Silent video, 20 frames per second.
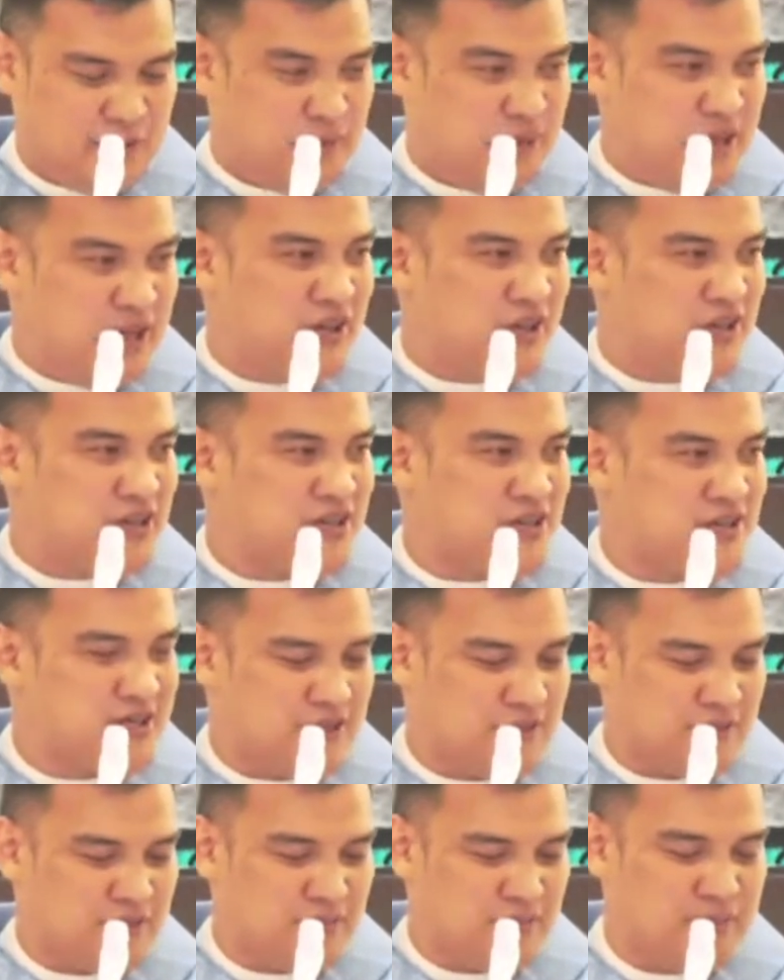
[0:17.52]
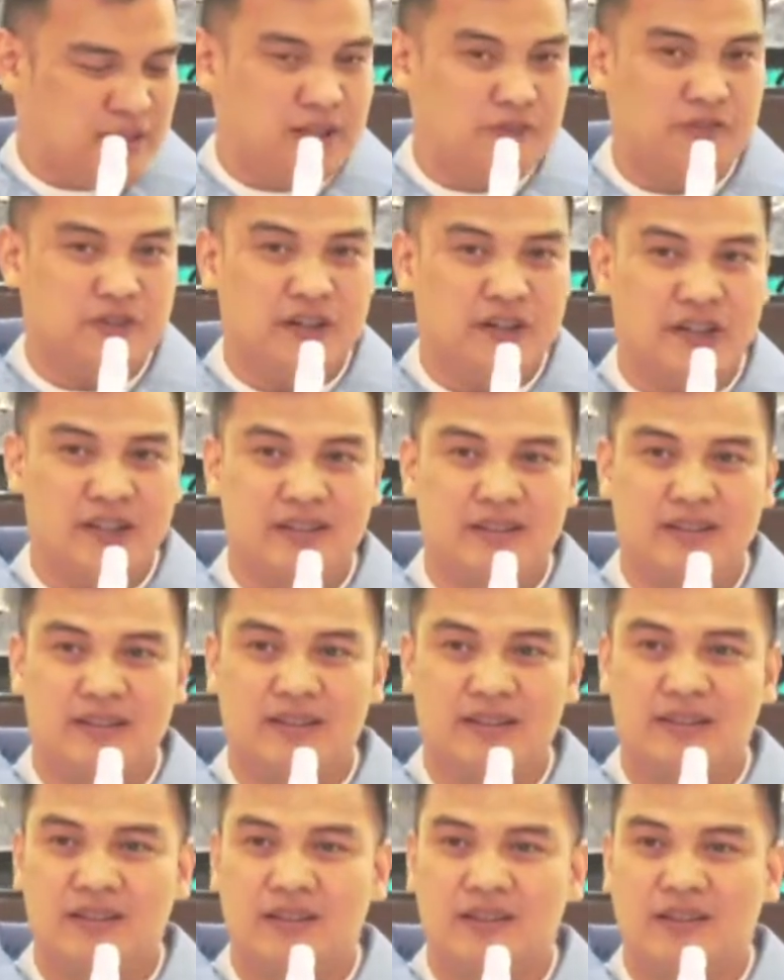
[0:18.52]
formators from the different
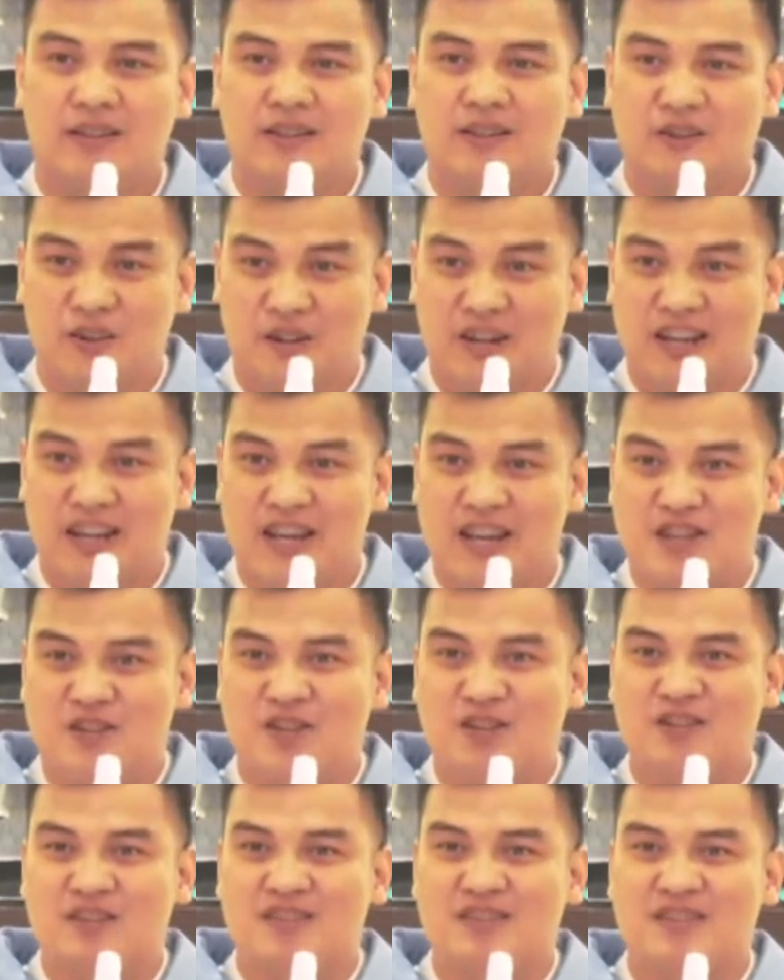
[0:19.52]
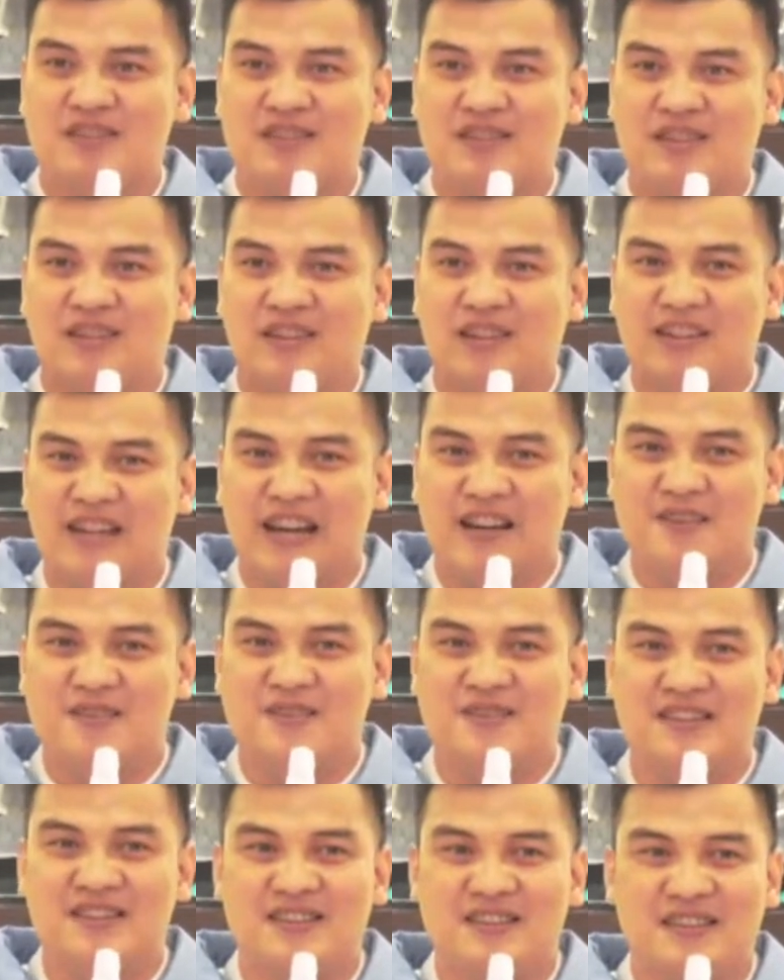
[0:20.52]
congregations and
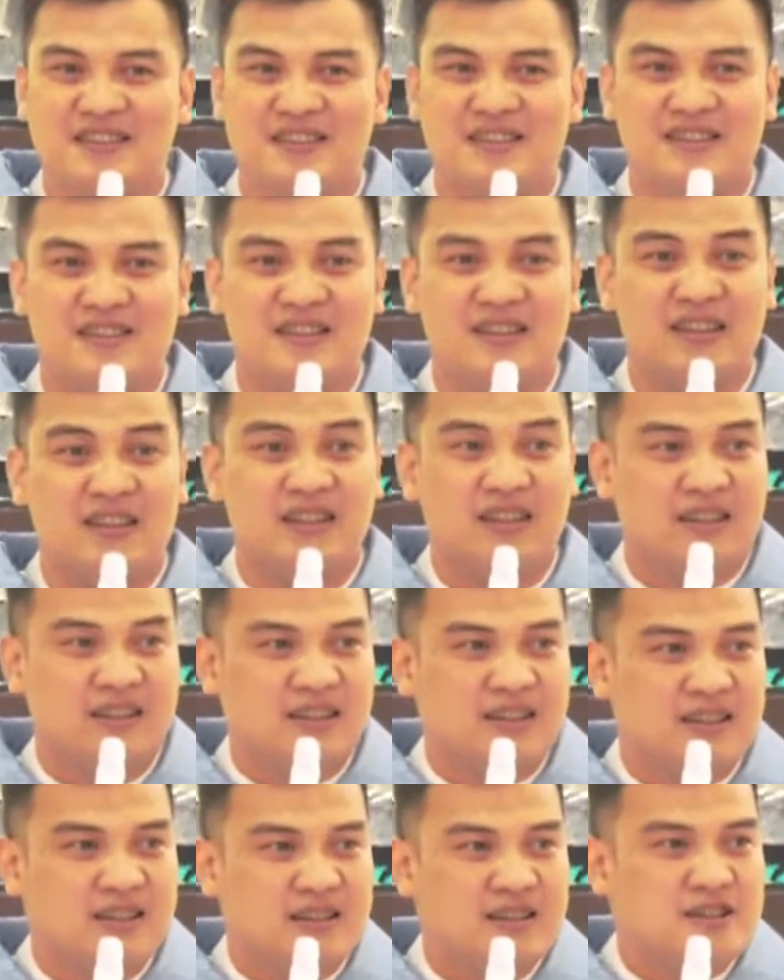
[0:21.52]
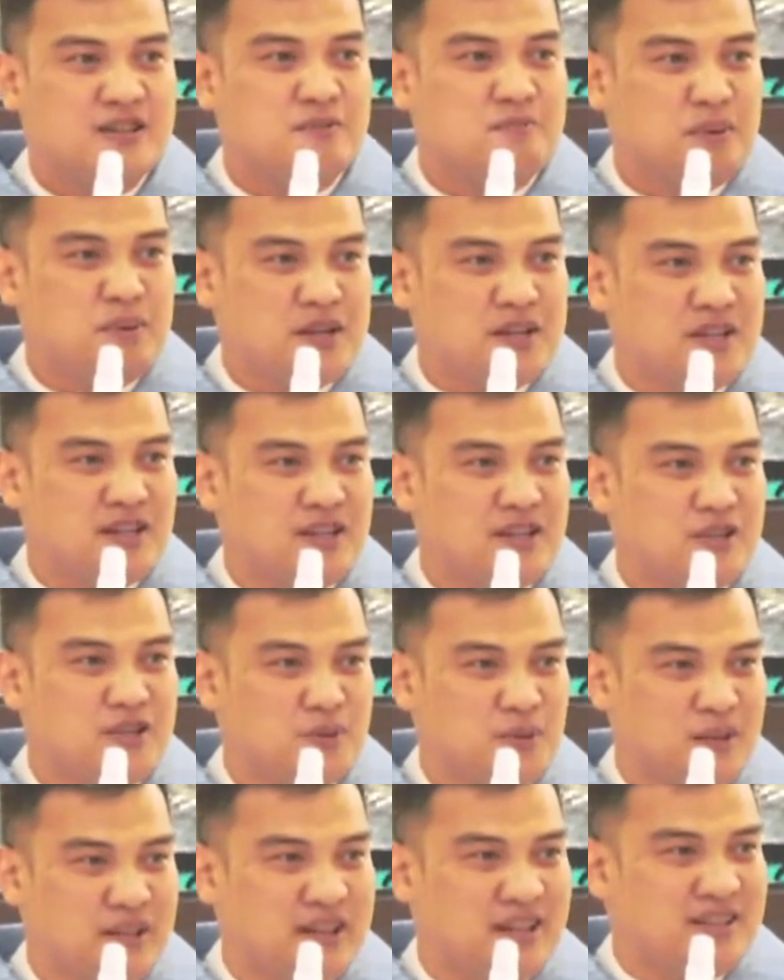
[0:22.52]
dioceses, especially
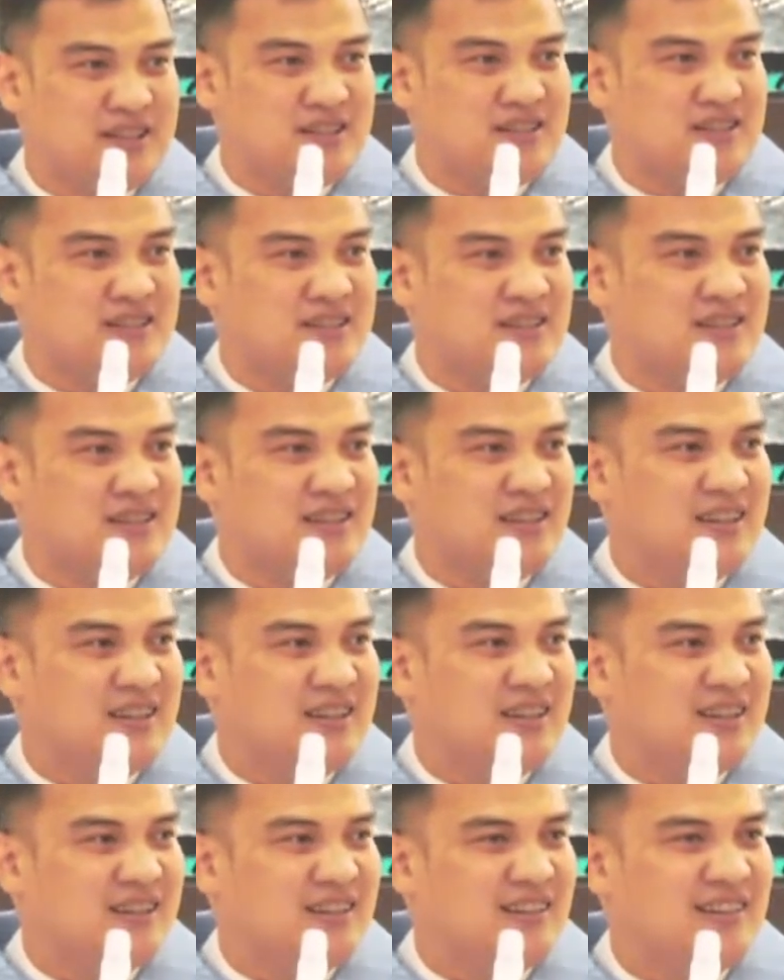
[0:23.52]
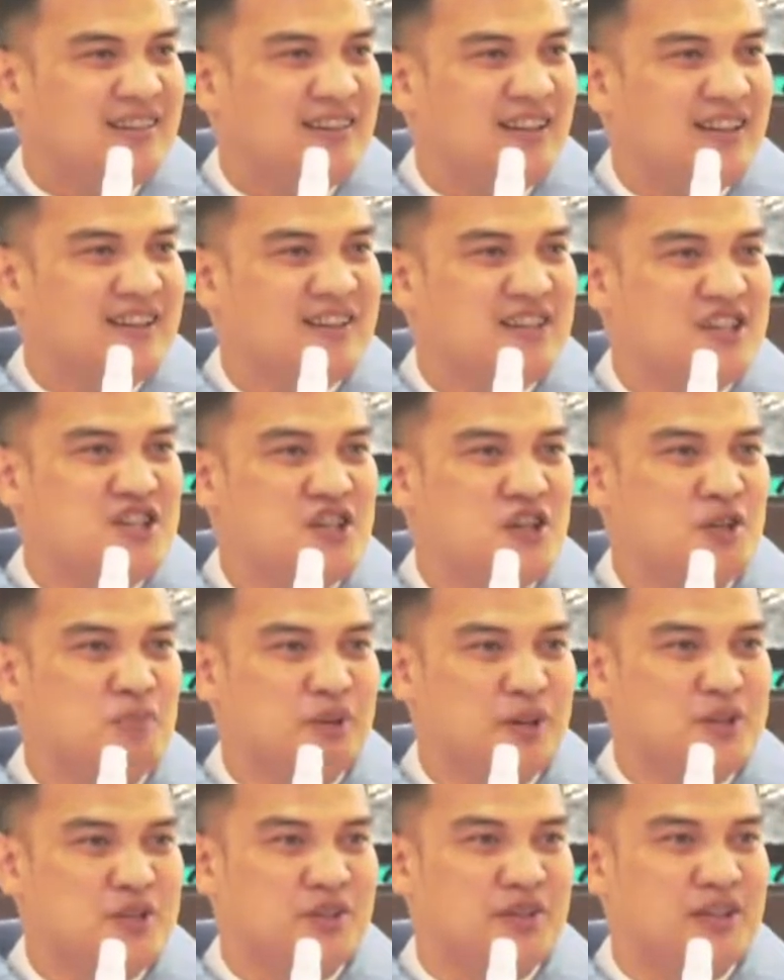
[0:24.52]
students, non-teaching
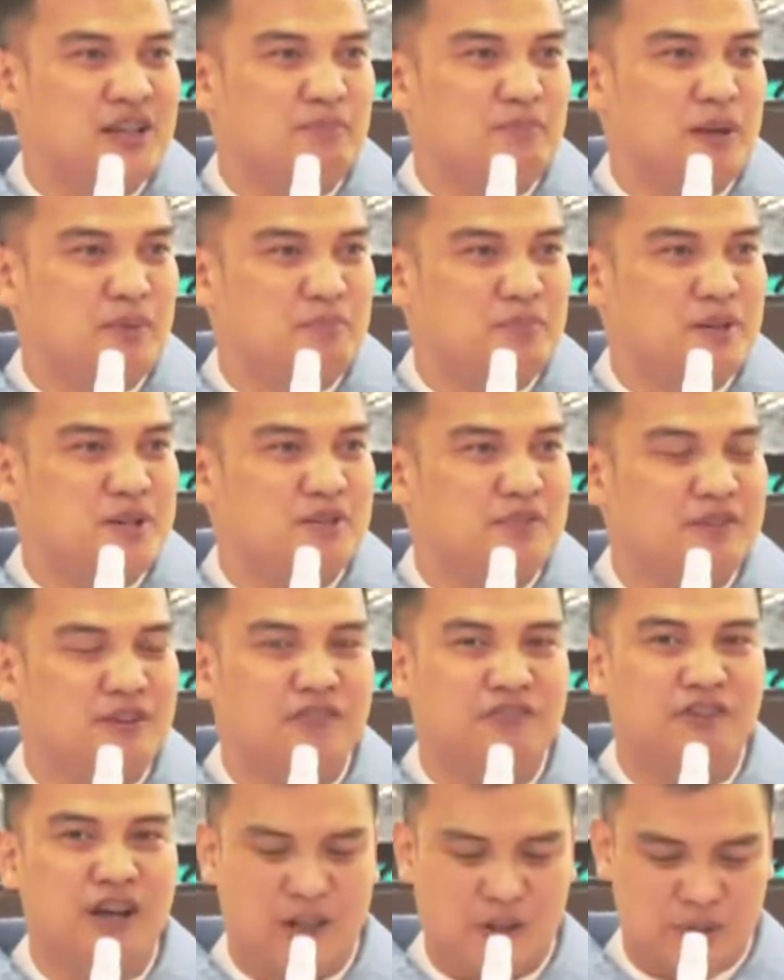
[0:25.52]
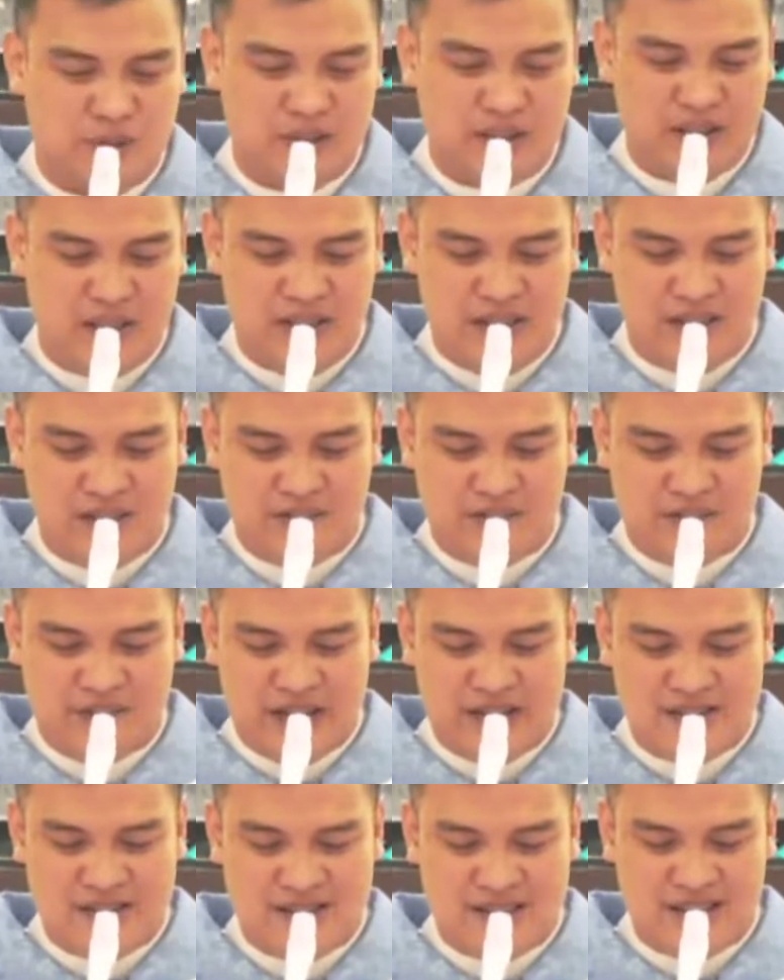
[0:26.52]
personnel, members of the faculty of
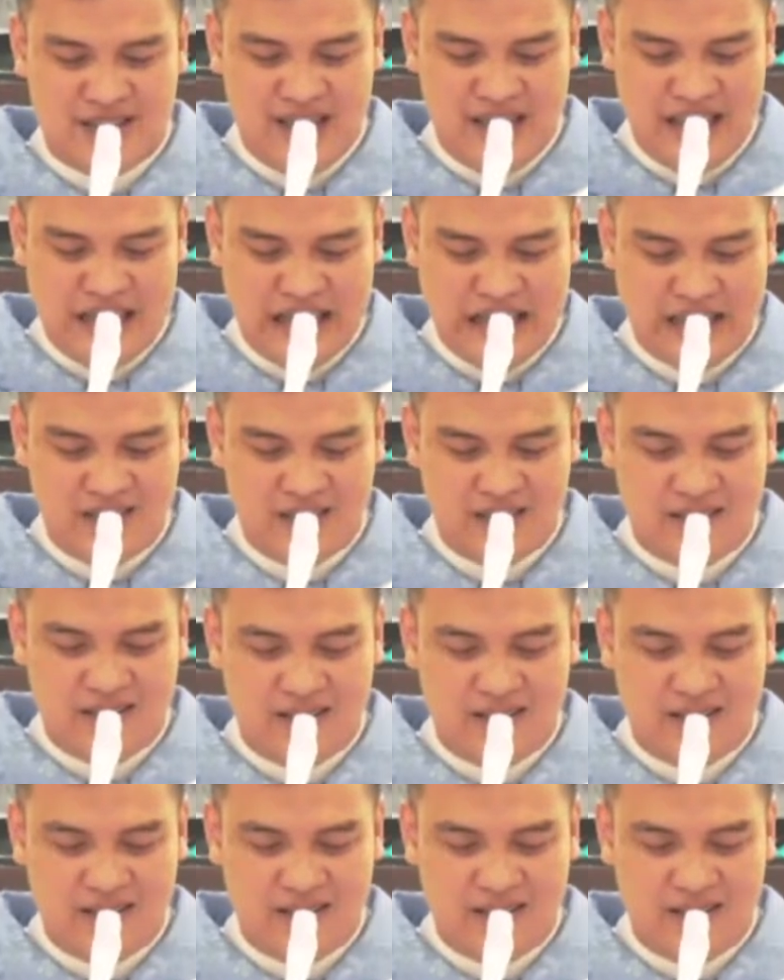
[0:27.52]
Christ the King,